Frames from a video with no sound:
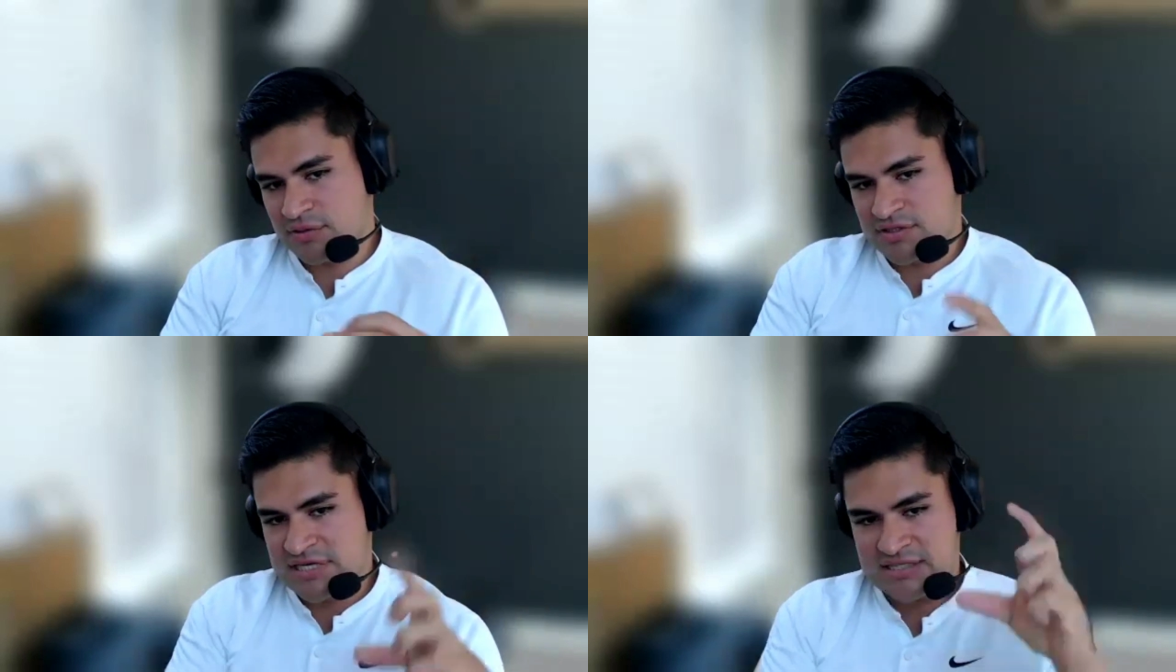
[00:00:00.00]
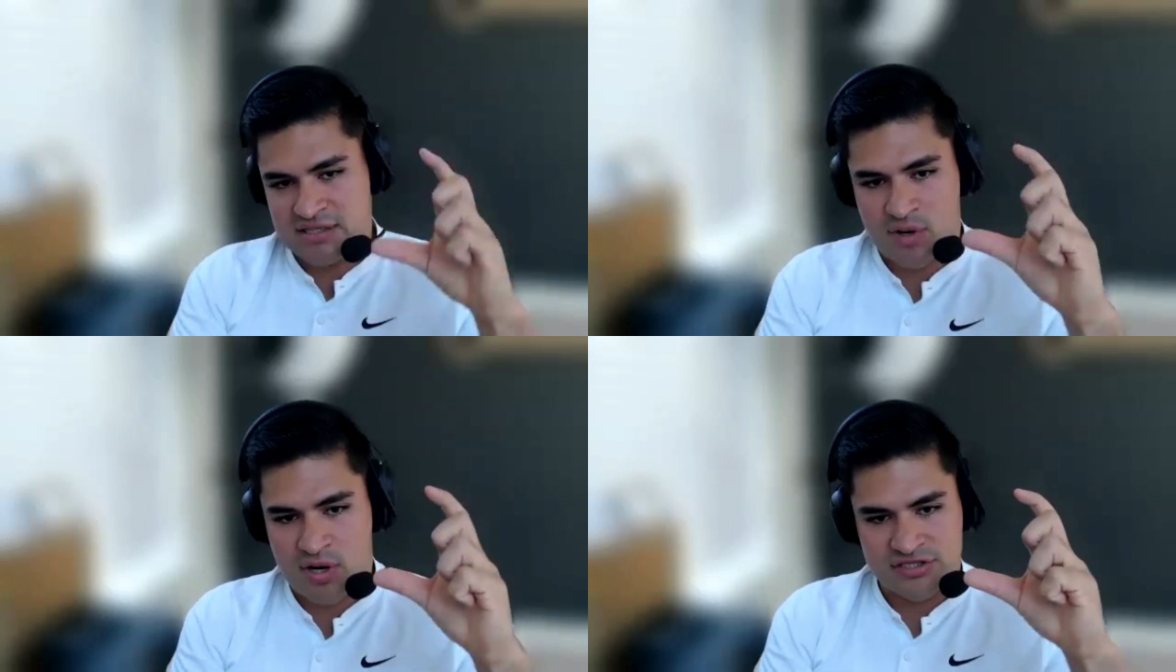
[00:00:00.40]
because that's
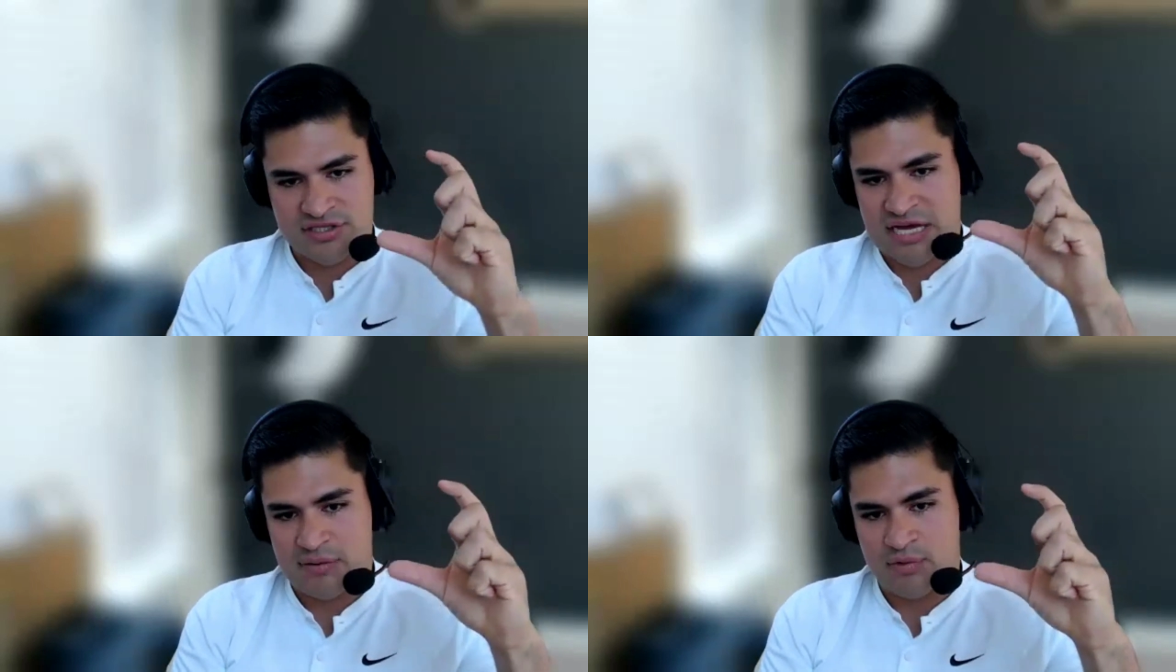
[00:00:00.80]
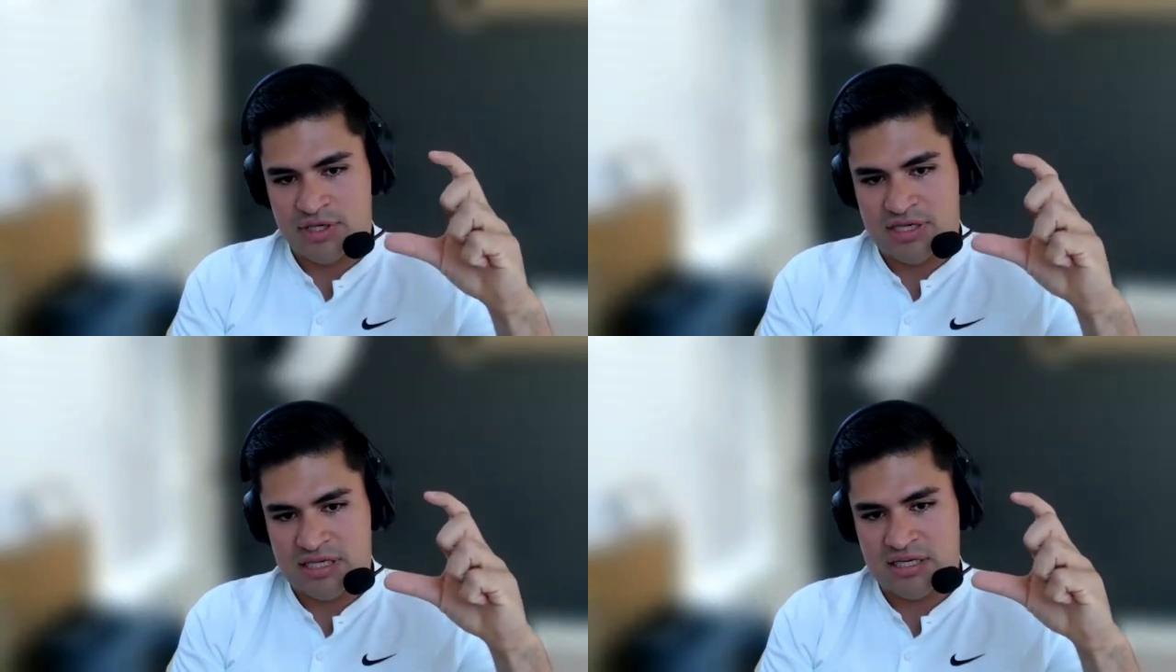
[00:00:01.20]
the margin that we
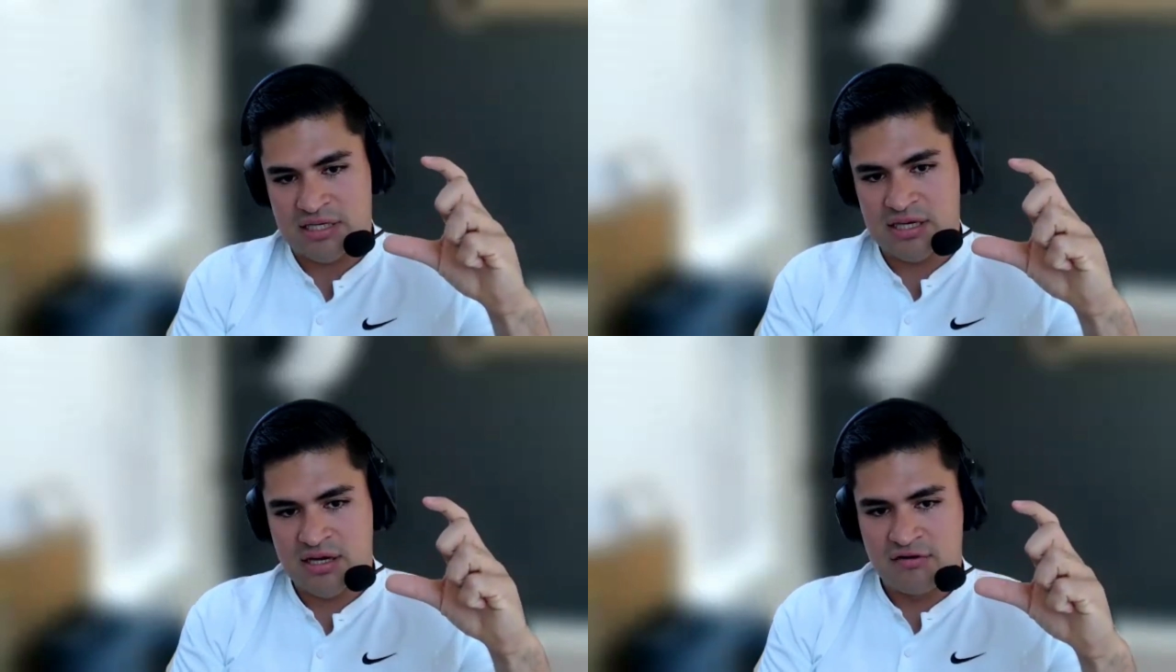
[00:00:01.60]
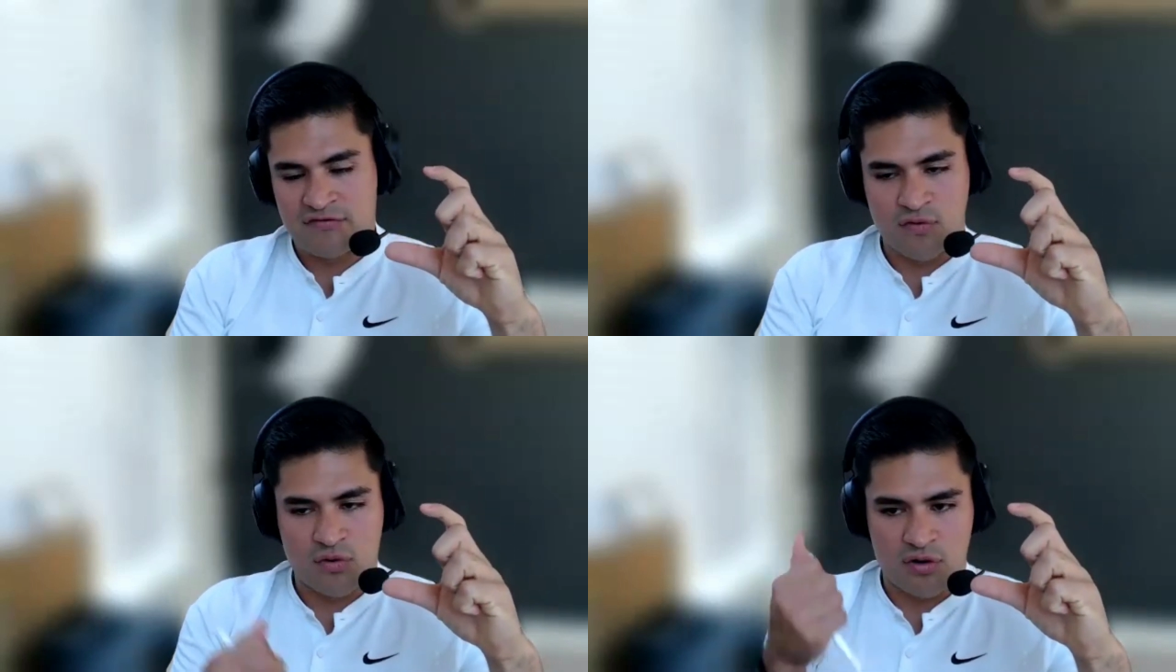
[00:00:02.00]
need
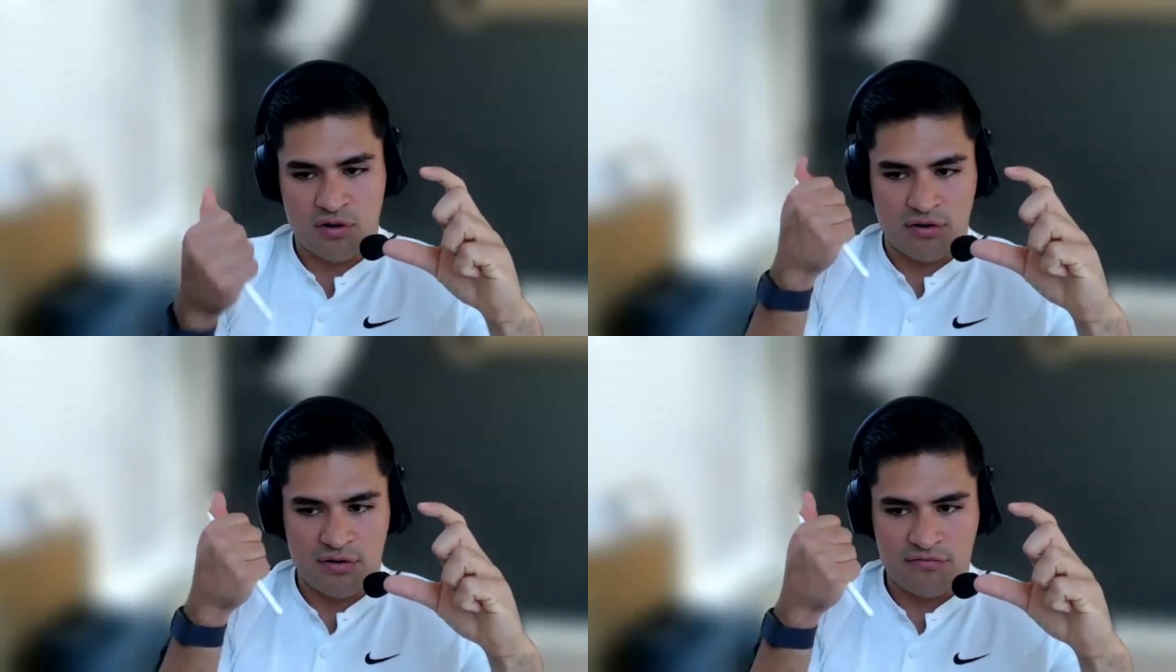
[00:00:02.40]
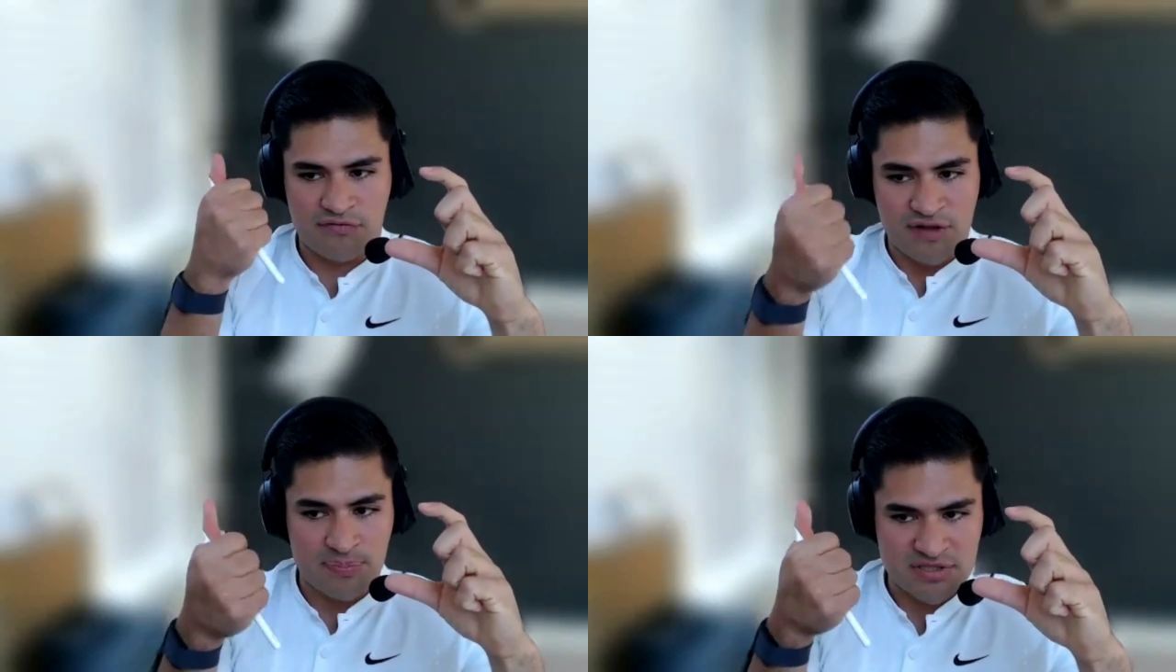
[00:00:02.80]
for
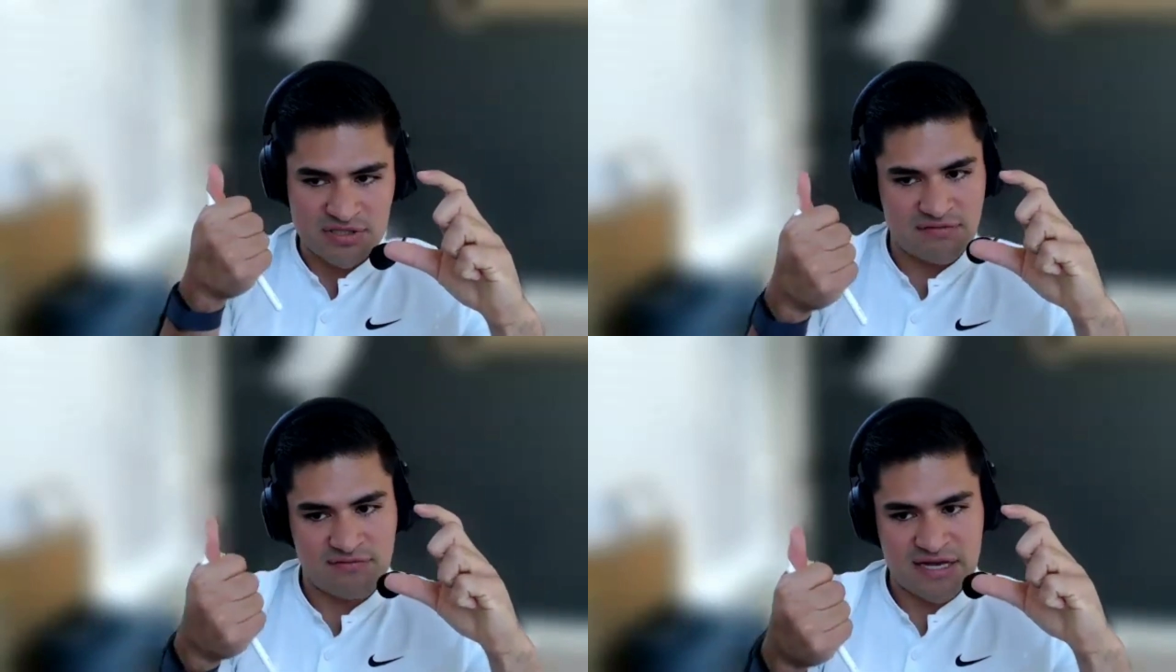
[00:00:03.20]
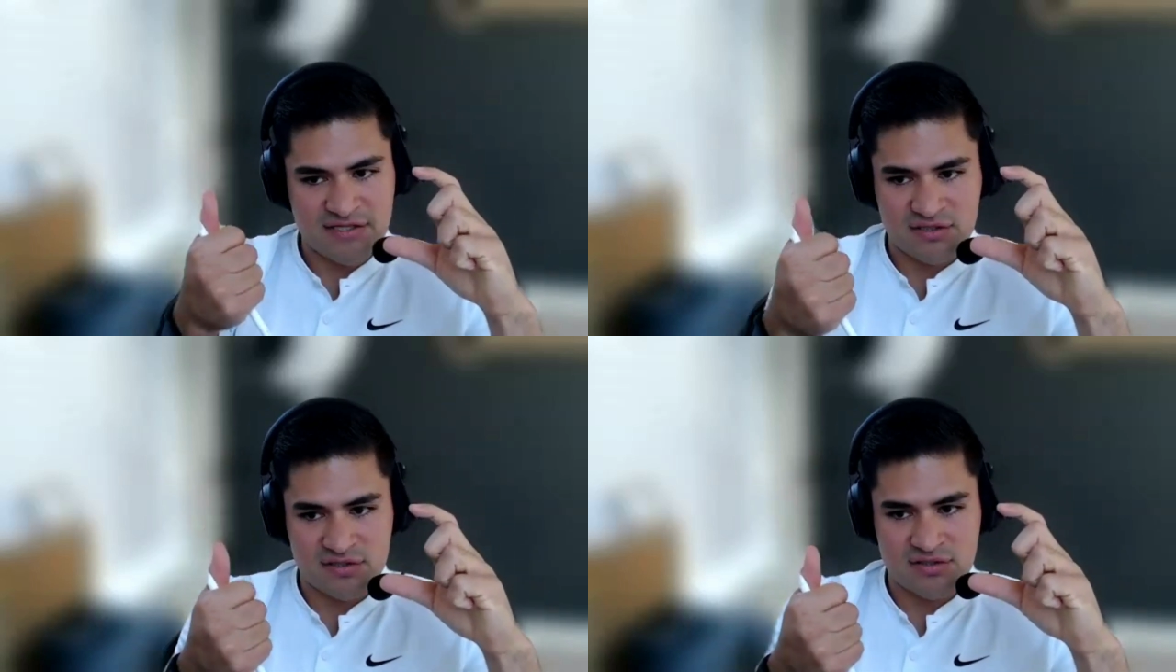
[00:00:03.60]
flippers and
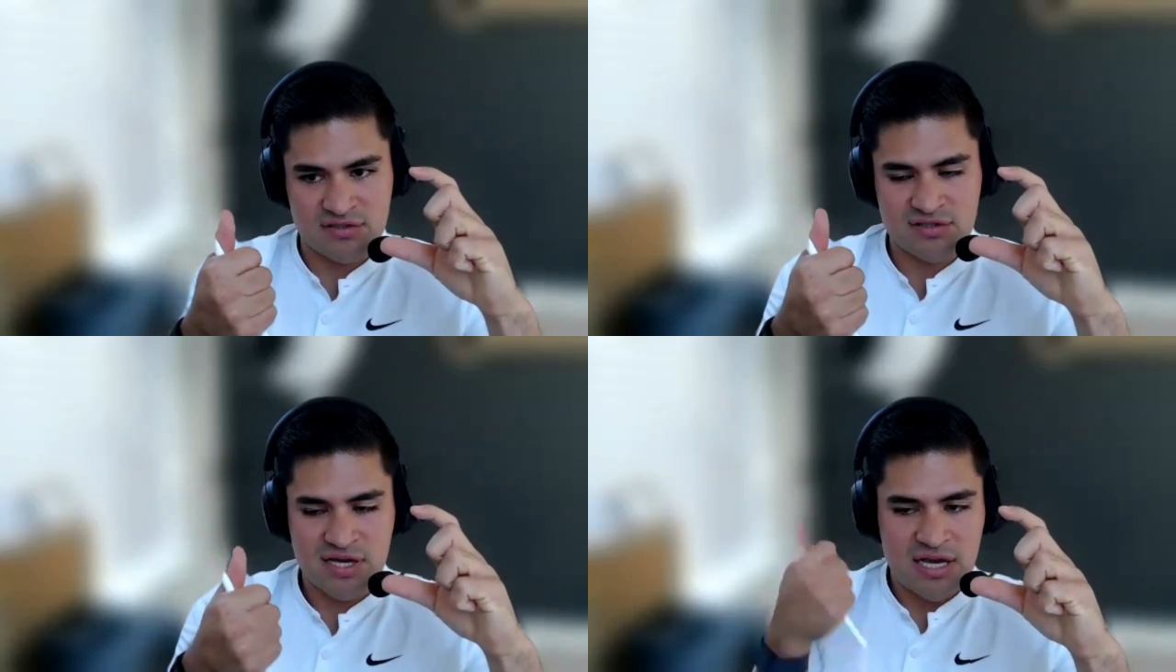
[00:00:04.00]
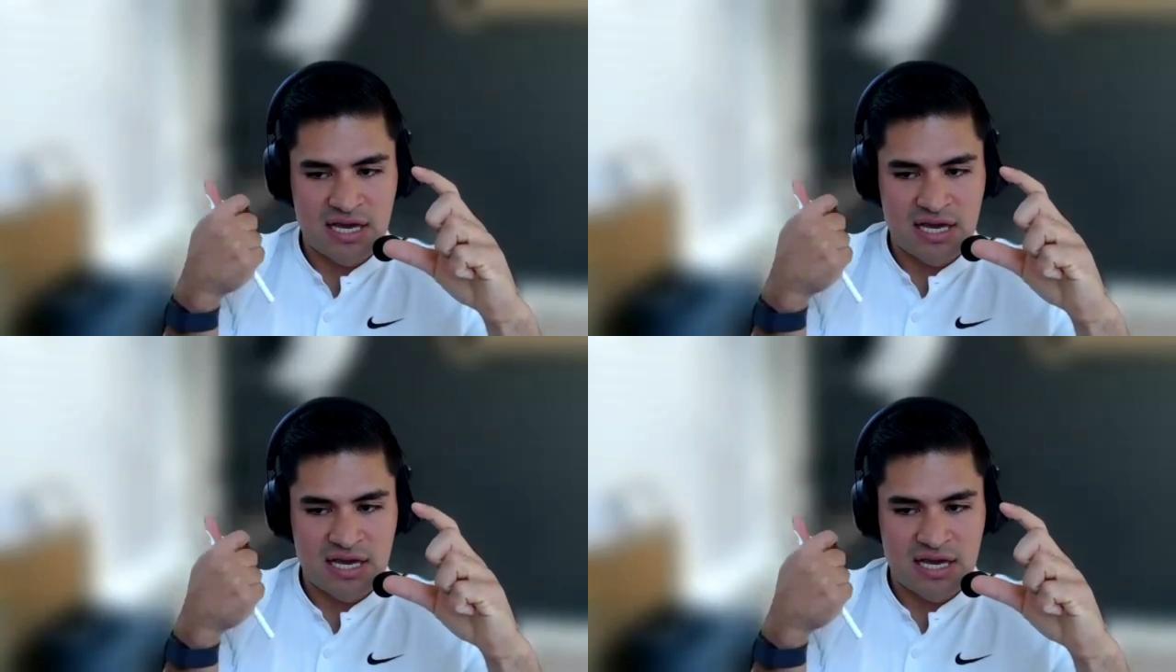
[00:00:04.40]
investors